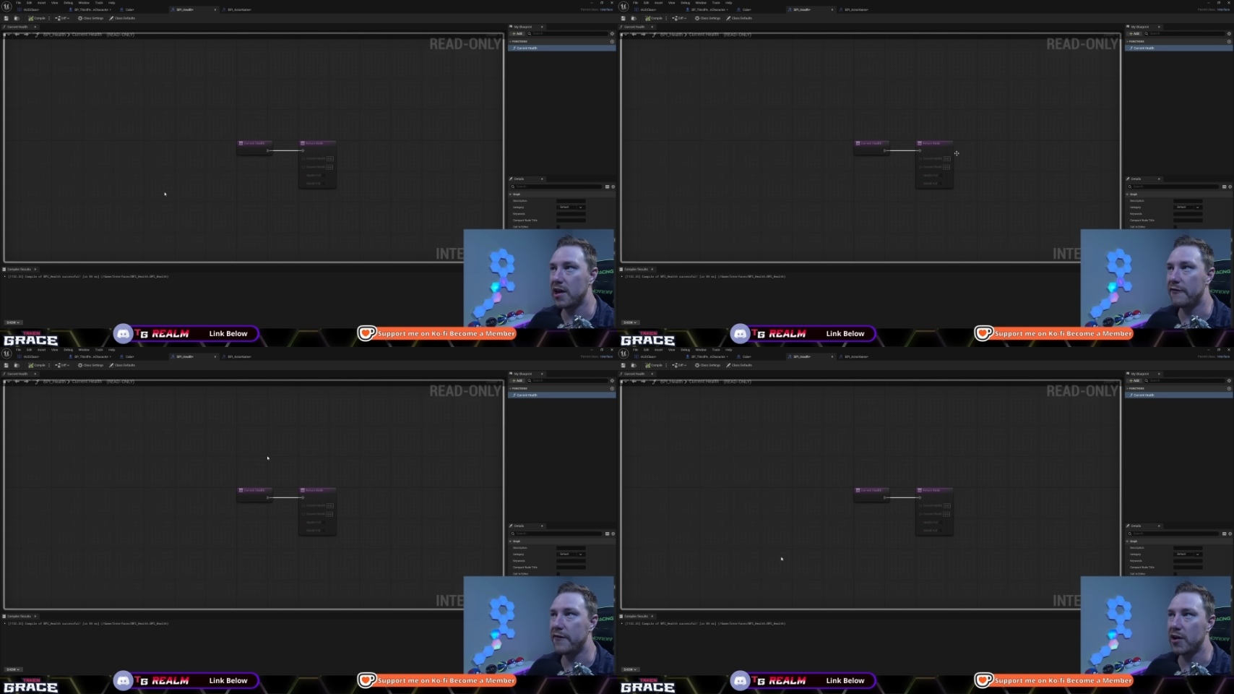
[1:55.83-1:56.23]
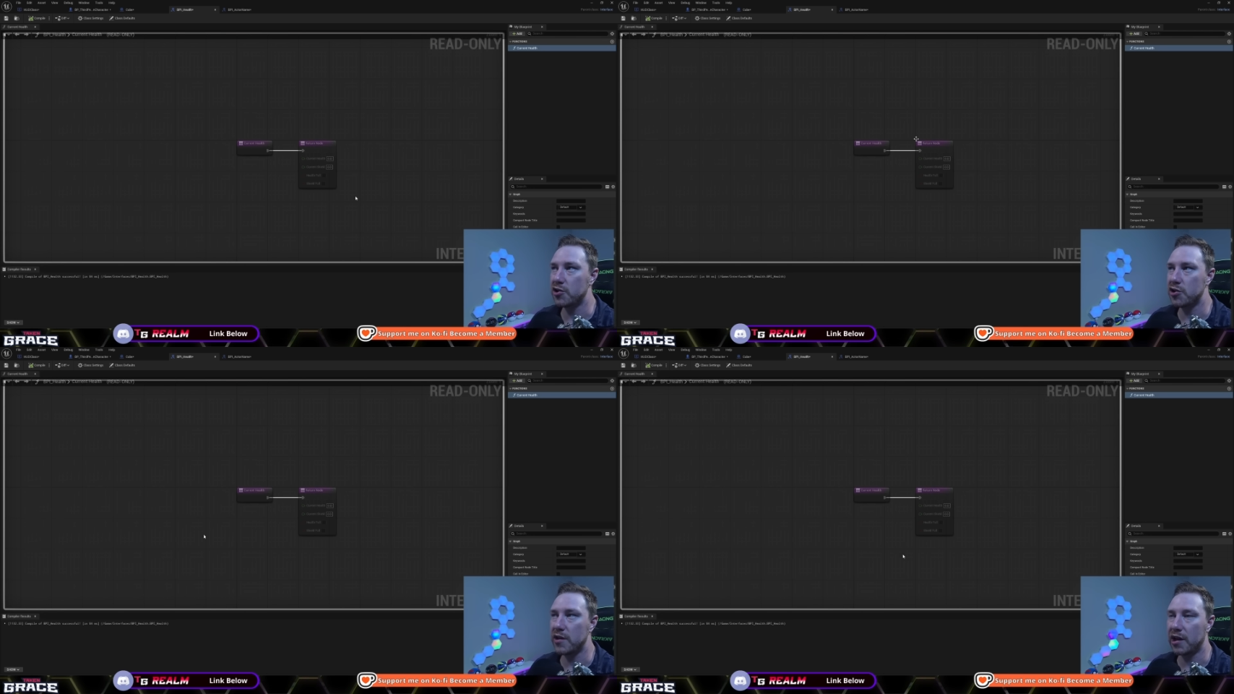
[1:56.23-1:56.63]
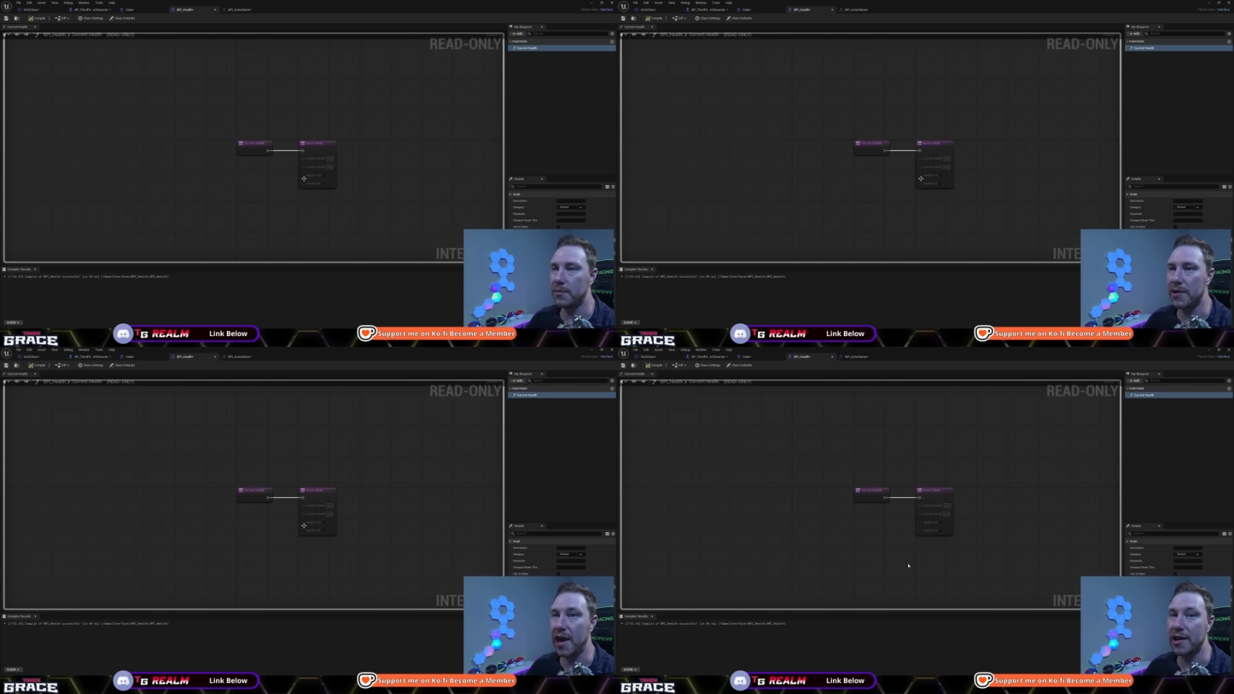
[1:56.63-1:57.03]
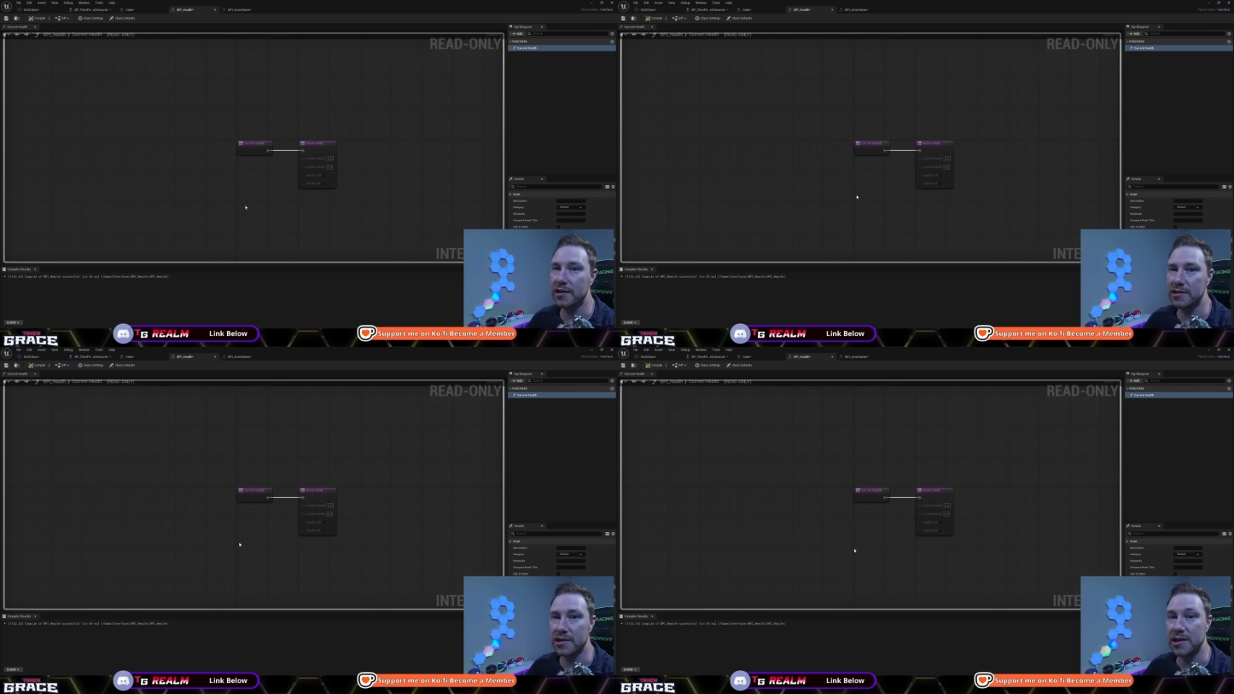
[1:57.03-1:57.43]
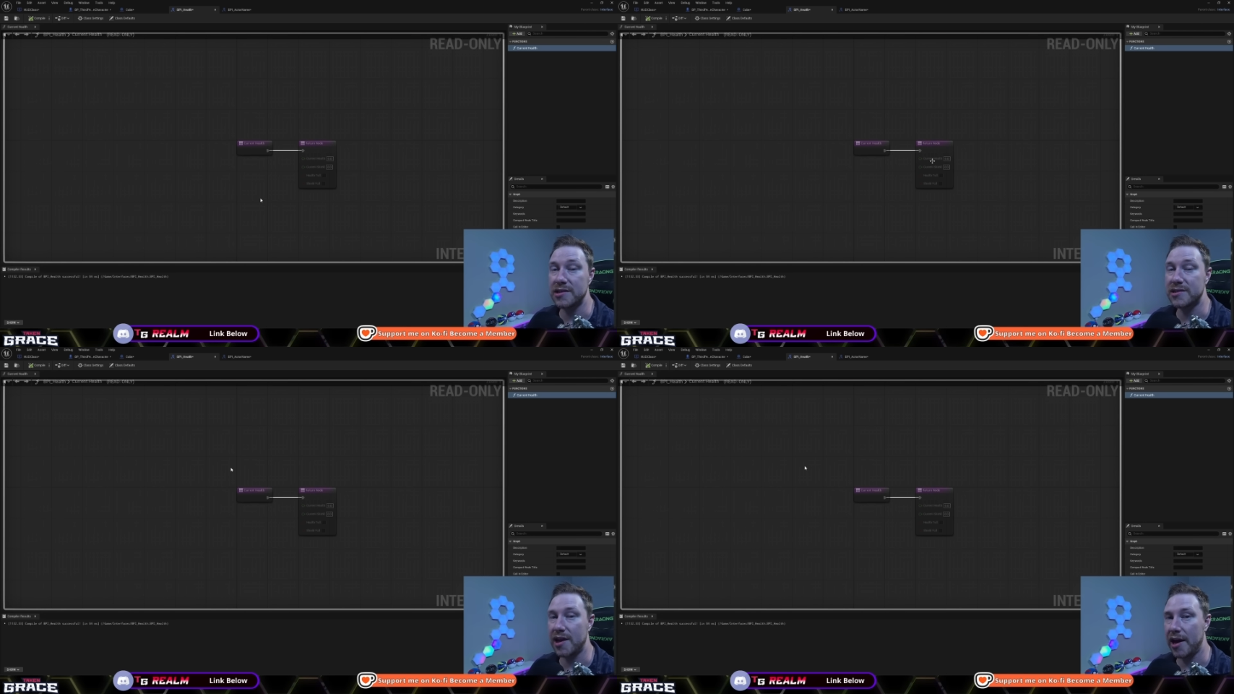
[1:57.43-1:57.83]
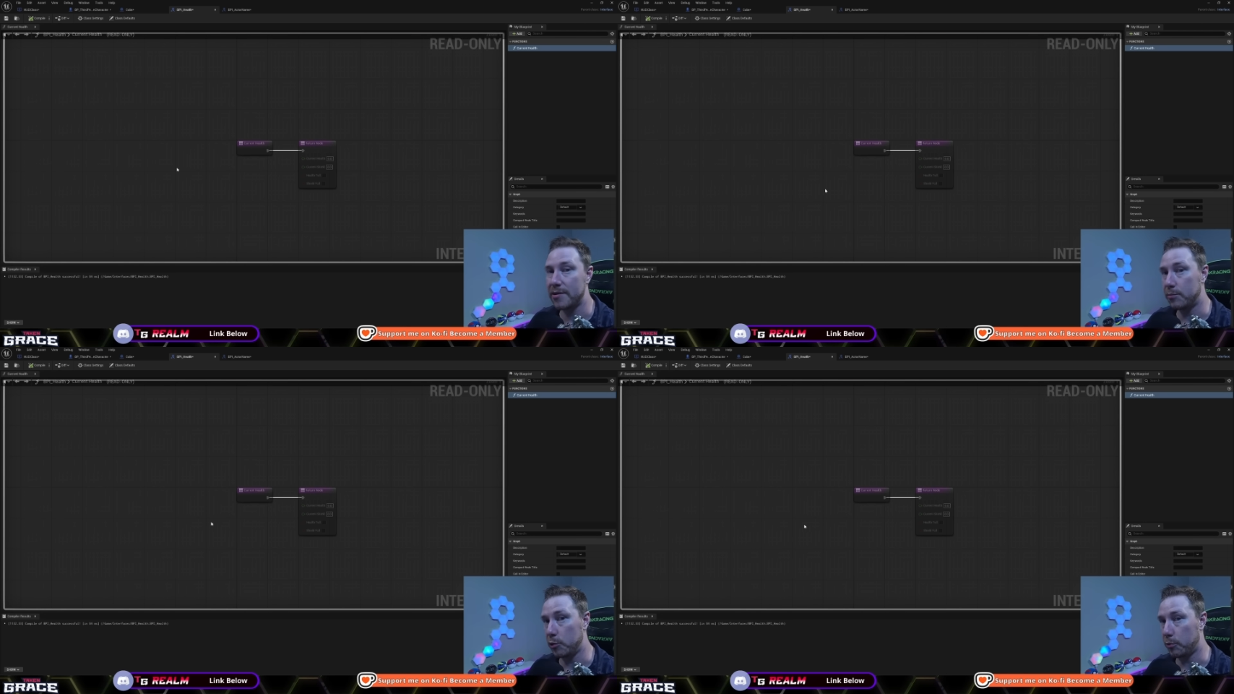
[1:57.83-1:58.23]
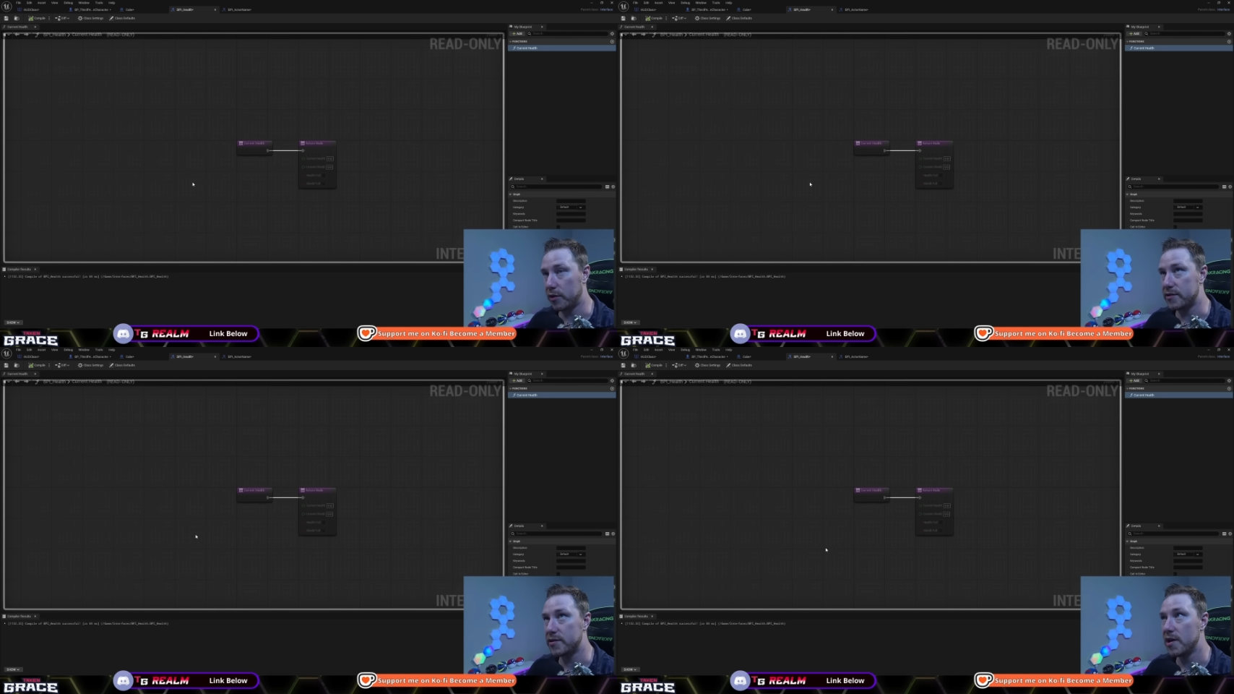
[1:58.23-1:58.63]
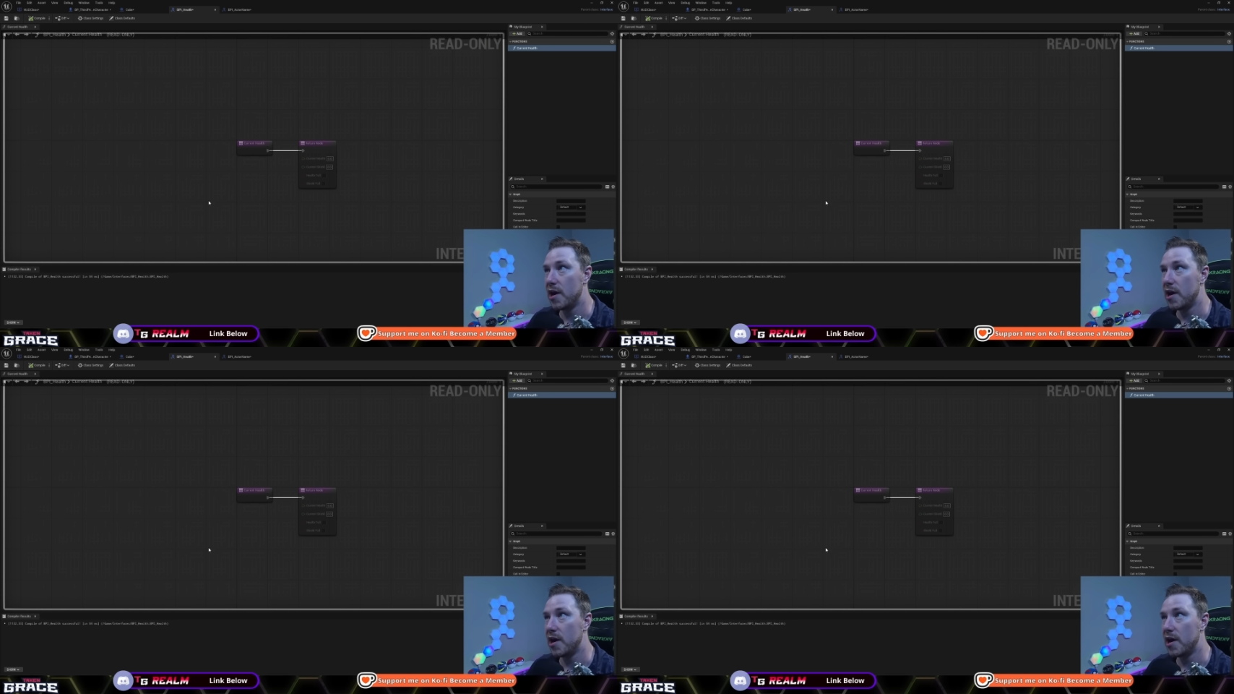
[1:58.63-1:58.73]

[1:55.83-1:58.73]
a function that can be edited inside blueprints.